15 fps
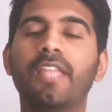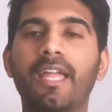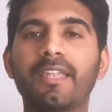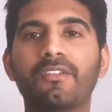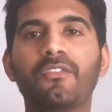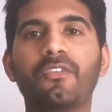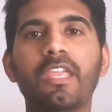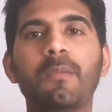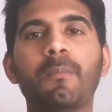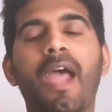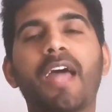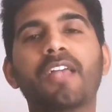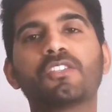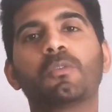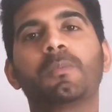That dream
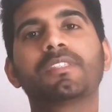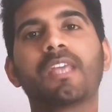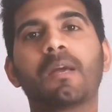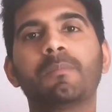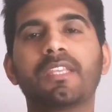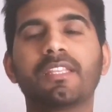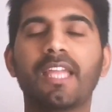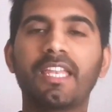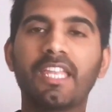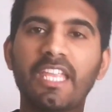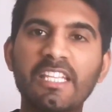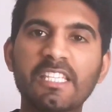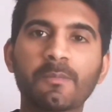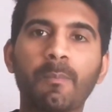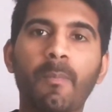has to be something that
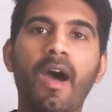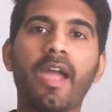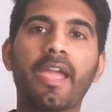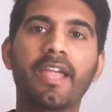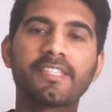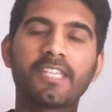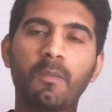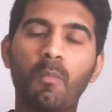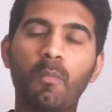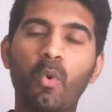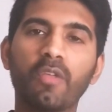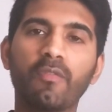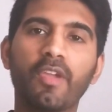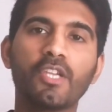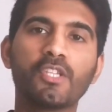inspires and
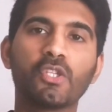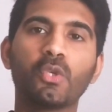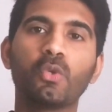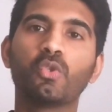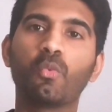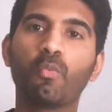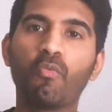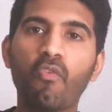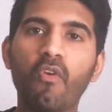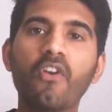motivates you to